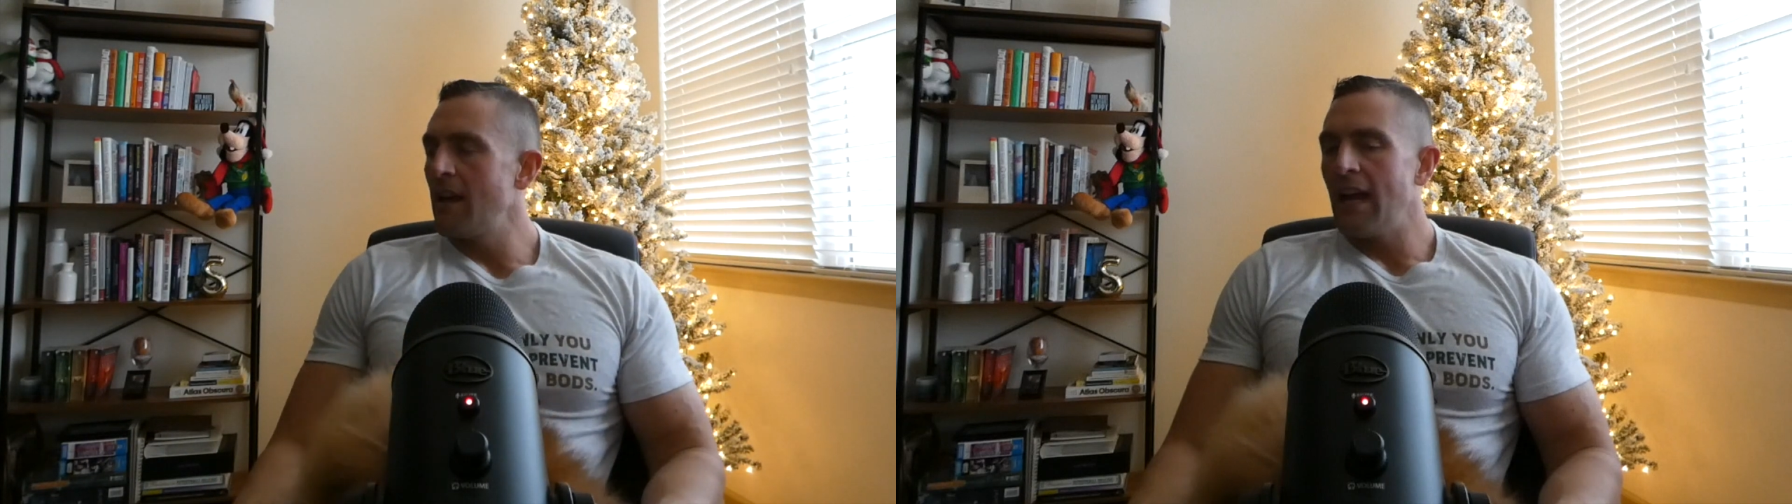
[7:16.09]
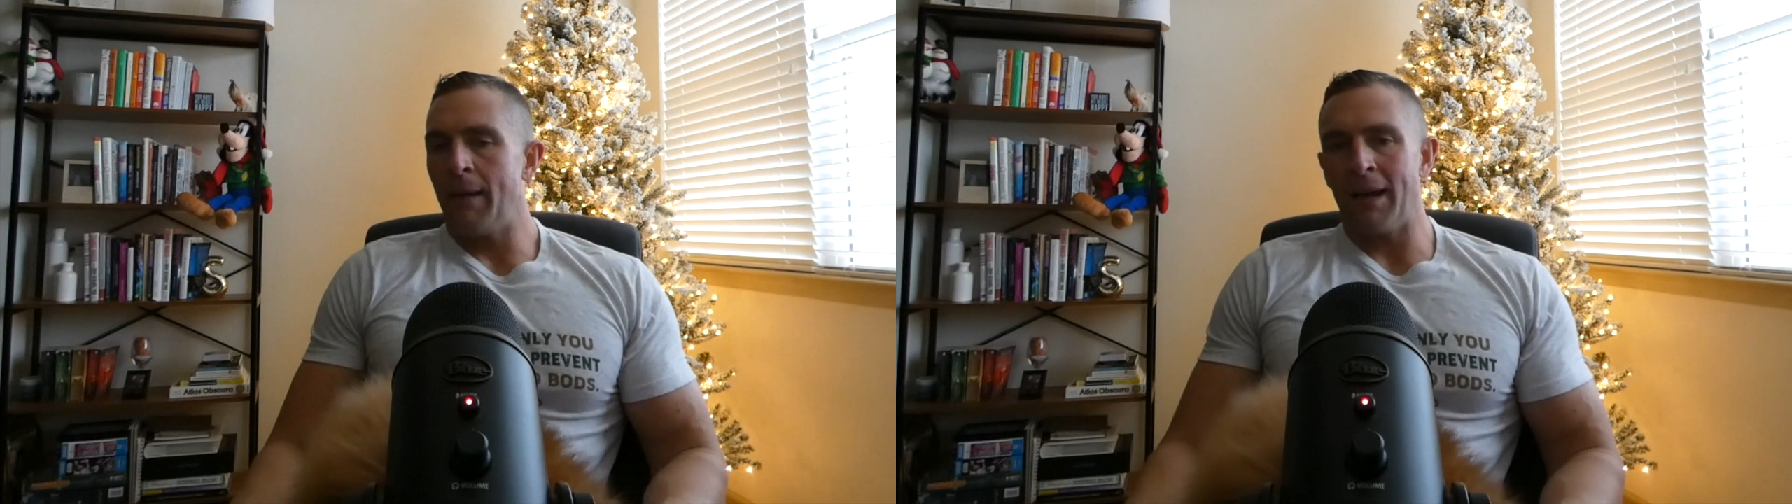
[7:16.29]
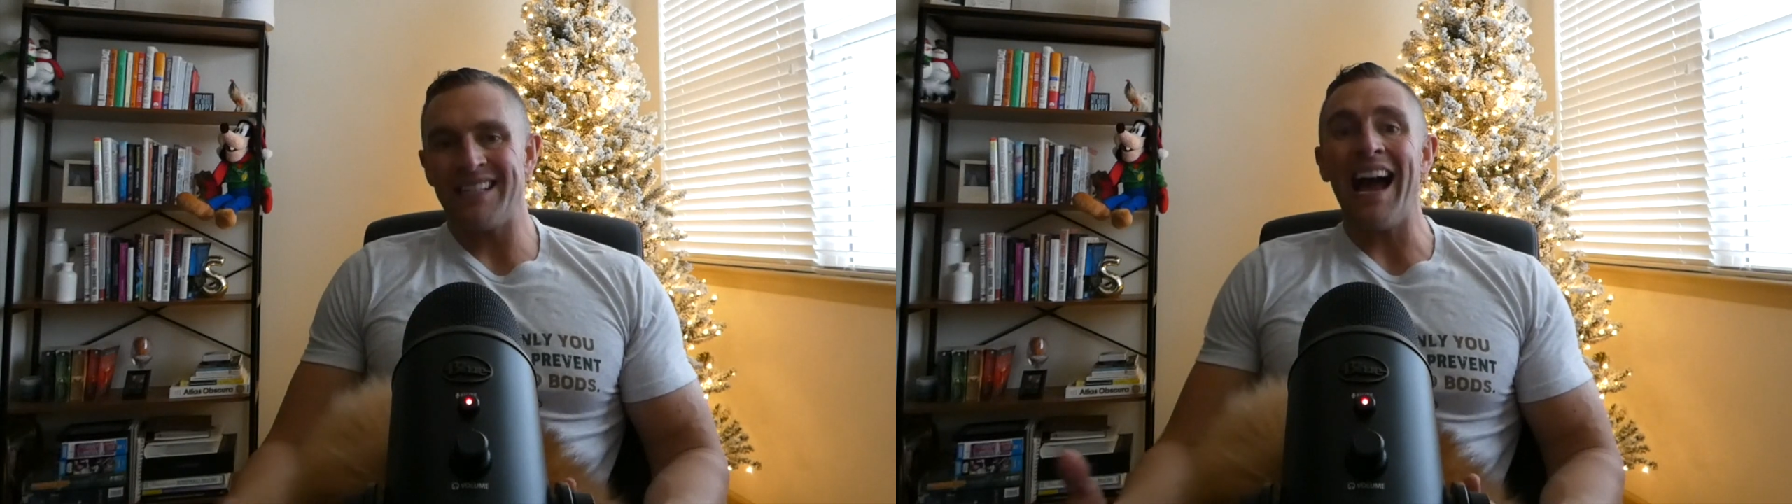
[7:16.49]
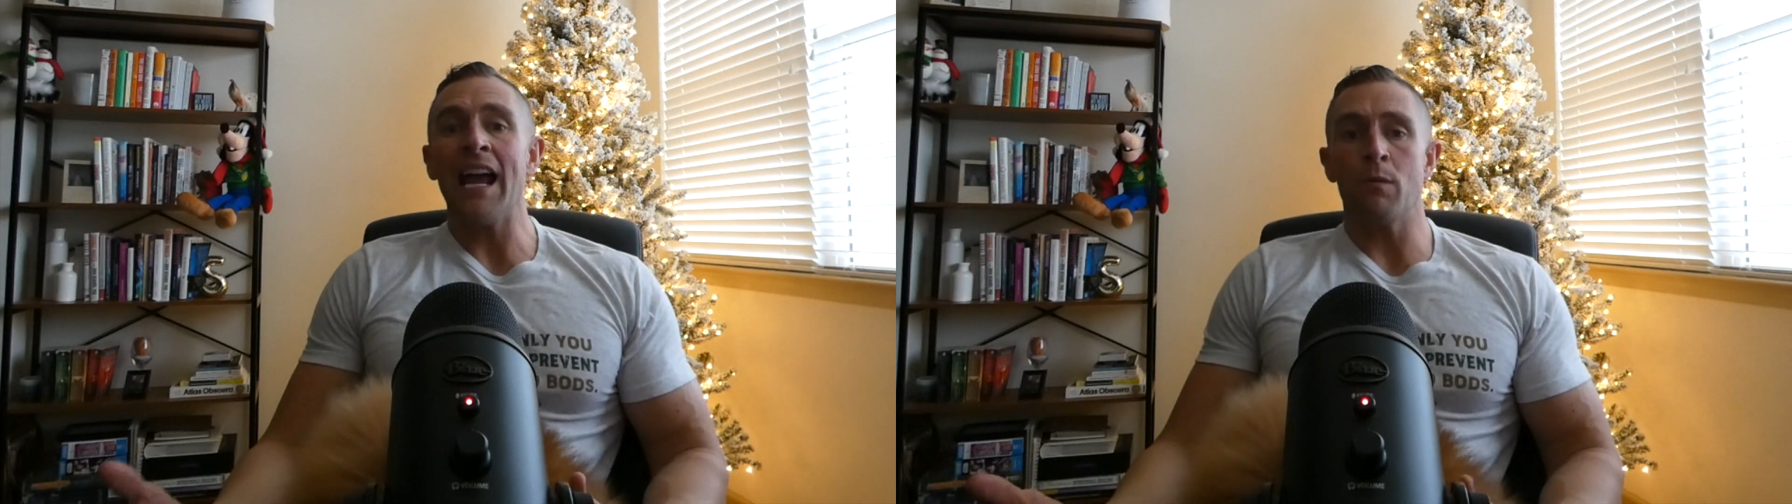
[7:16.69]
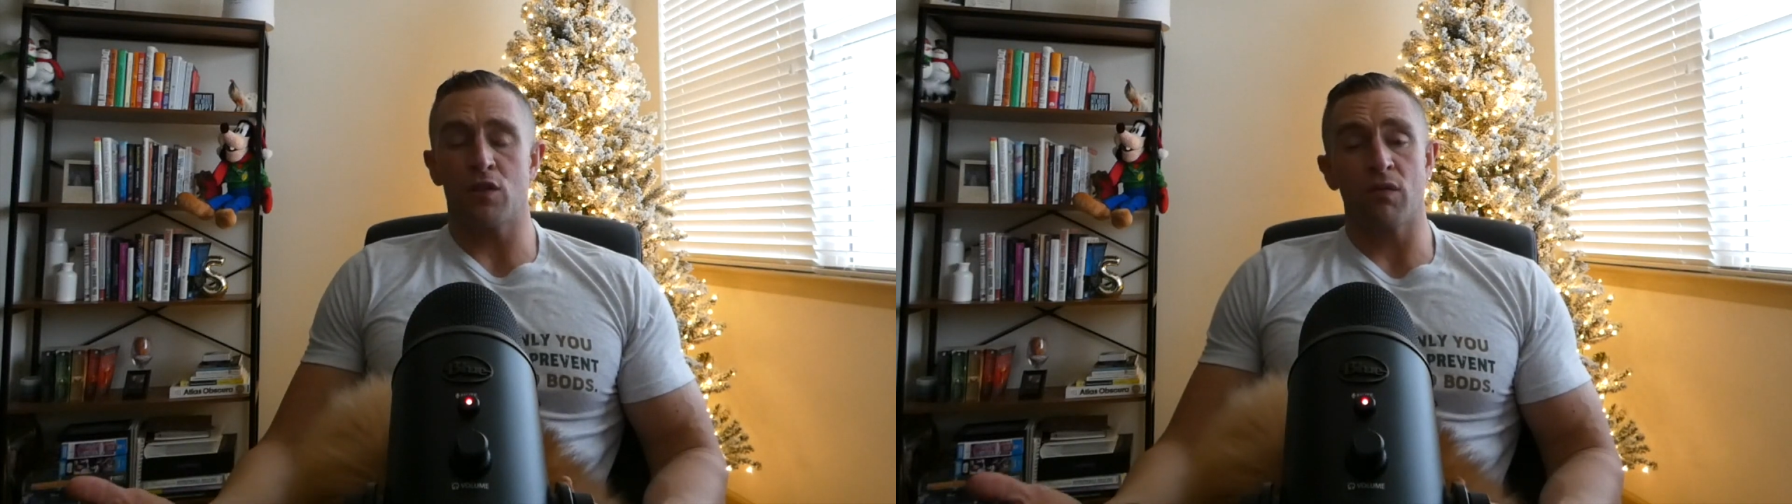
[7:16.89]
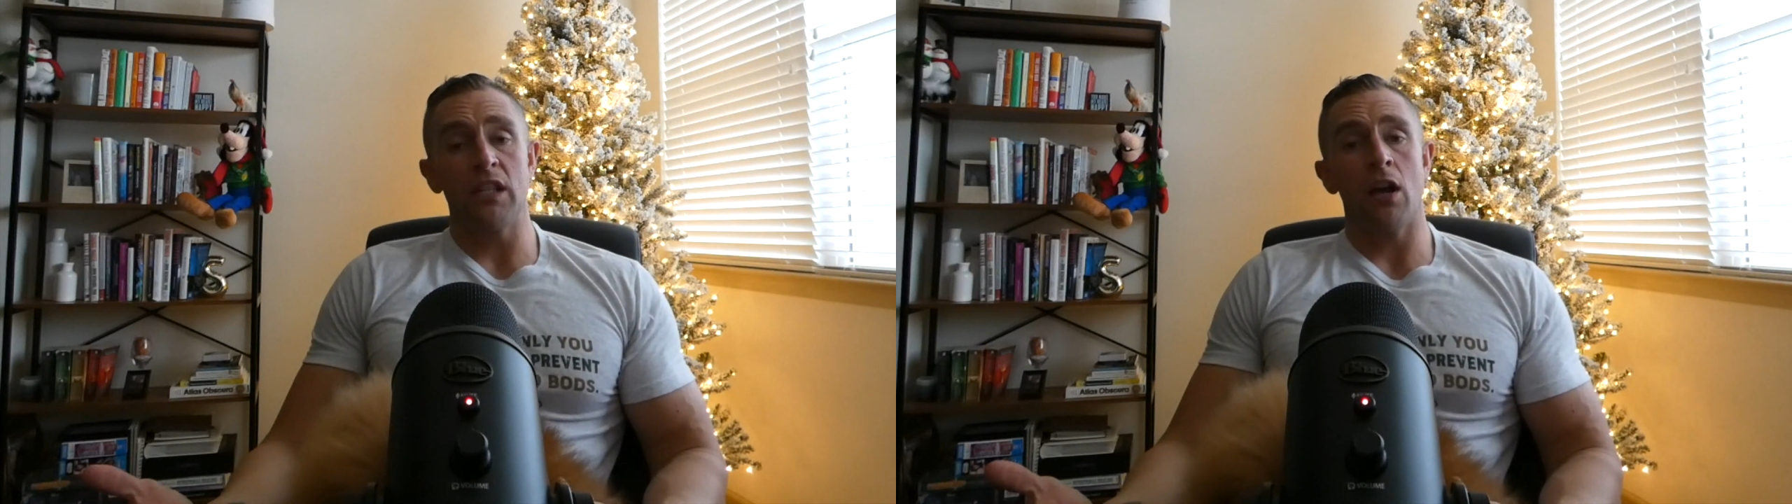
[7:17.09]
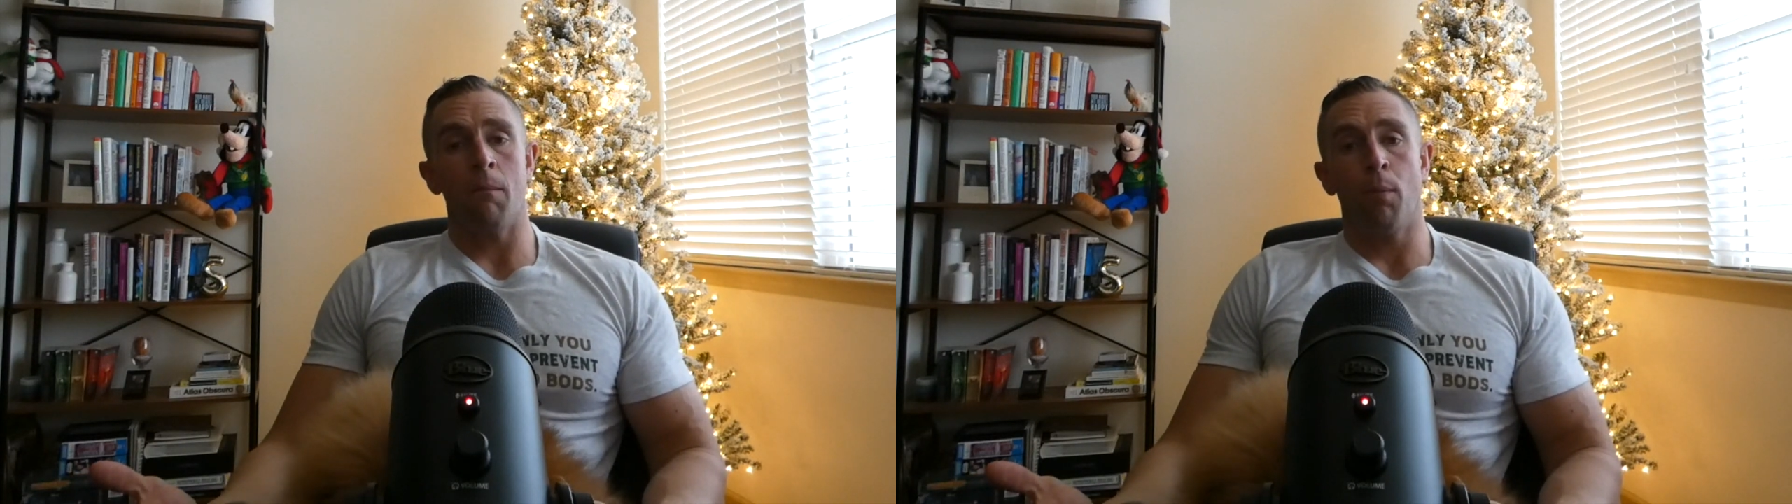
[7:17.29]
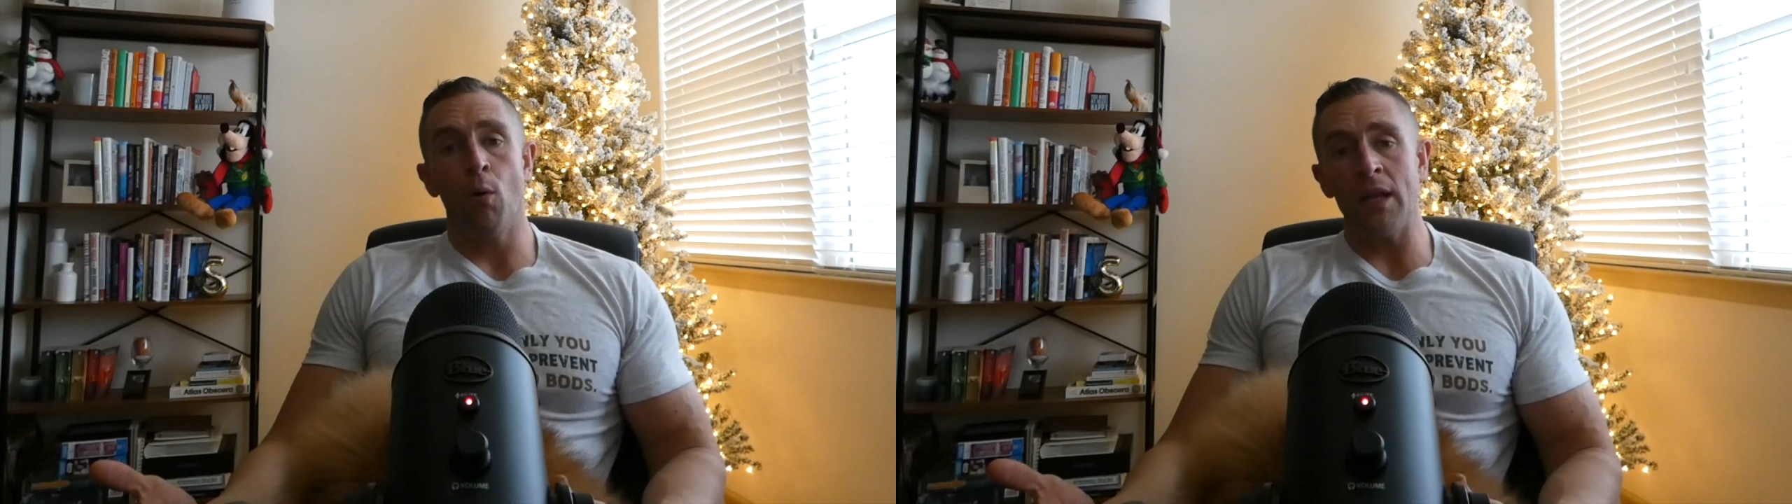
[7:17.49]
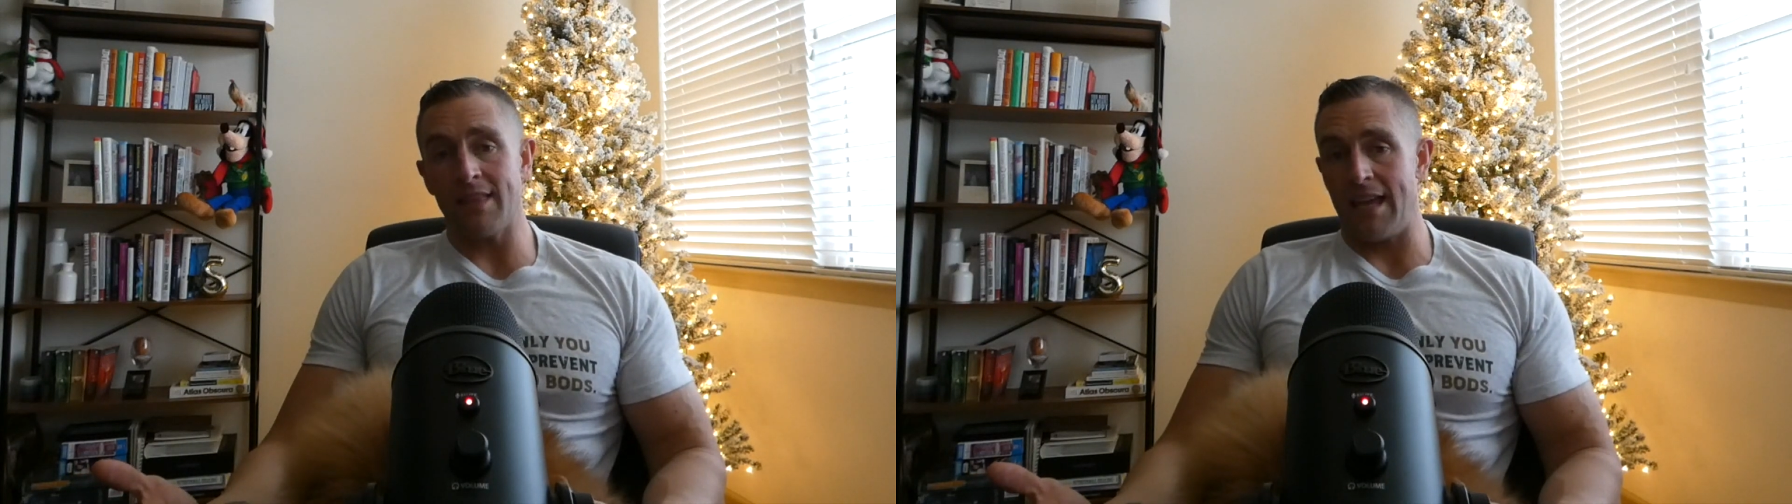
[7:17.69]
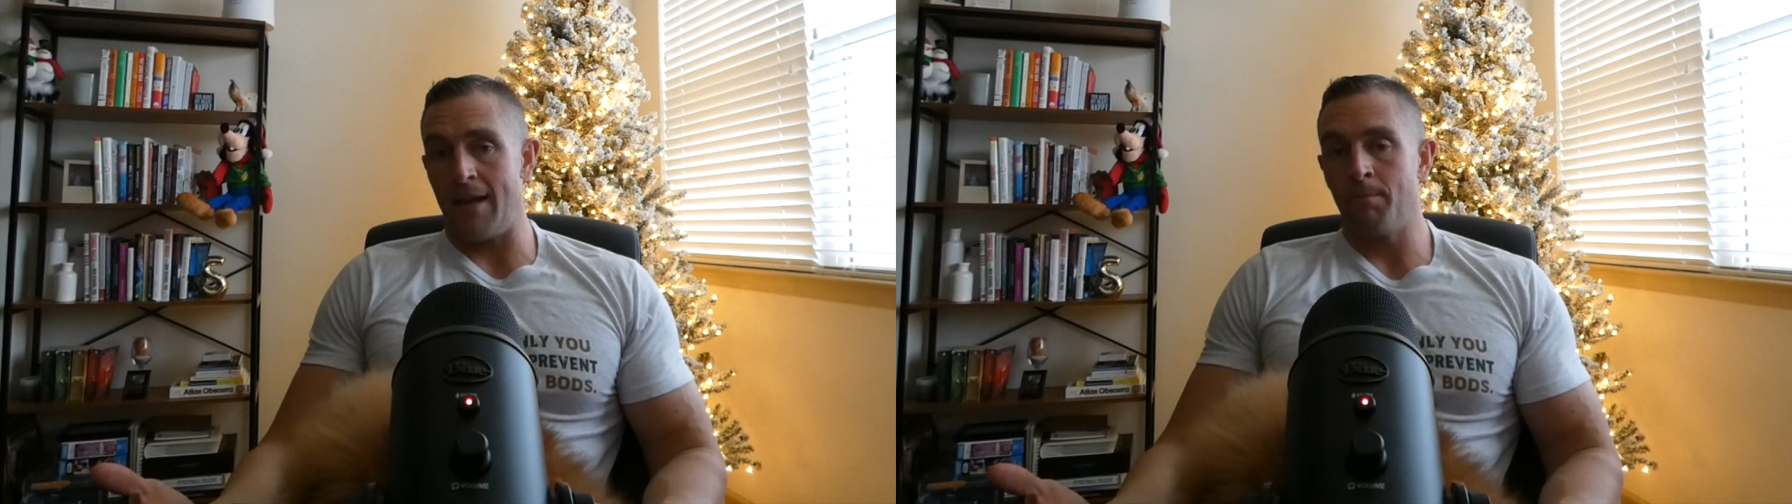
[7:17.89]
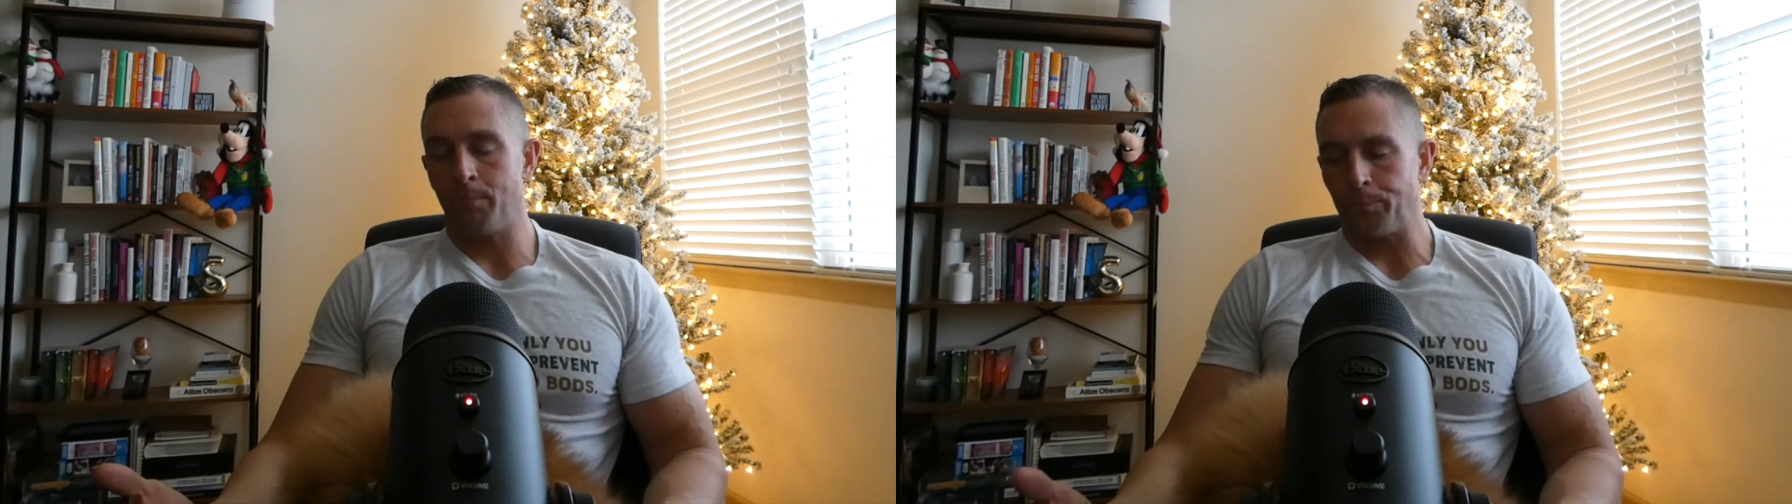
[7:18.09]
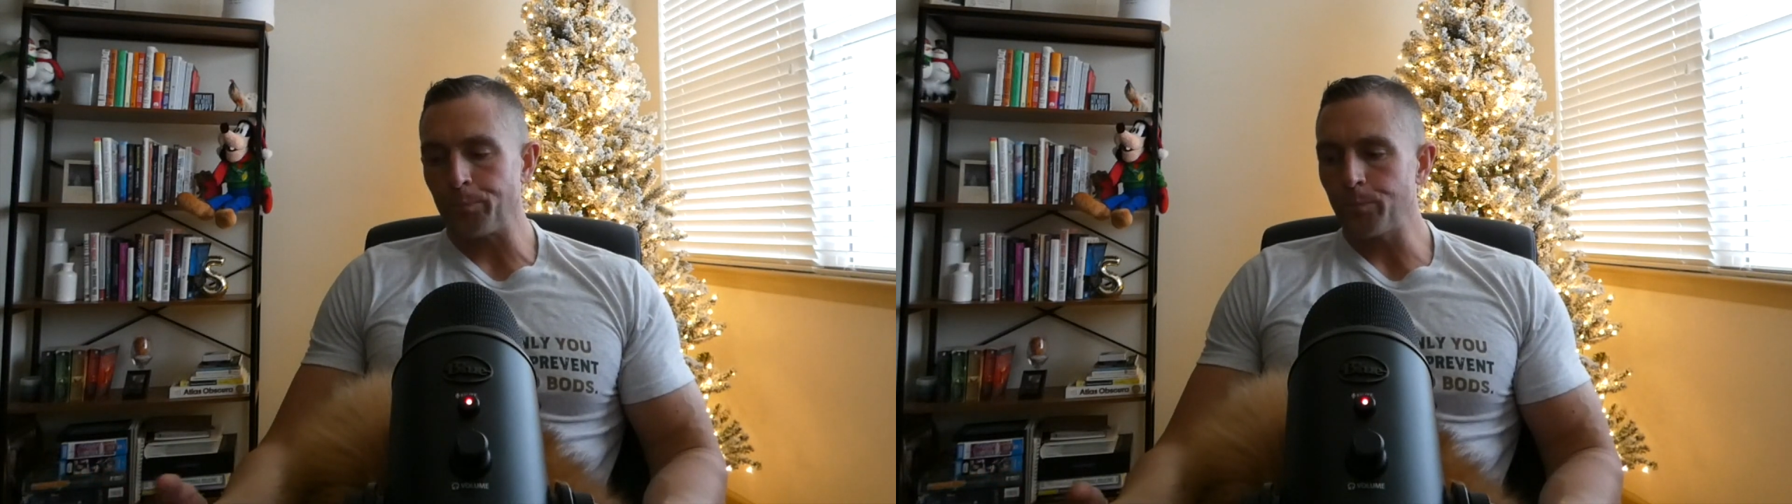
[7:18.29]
and my diet was really on point then.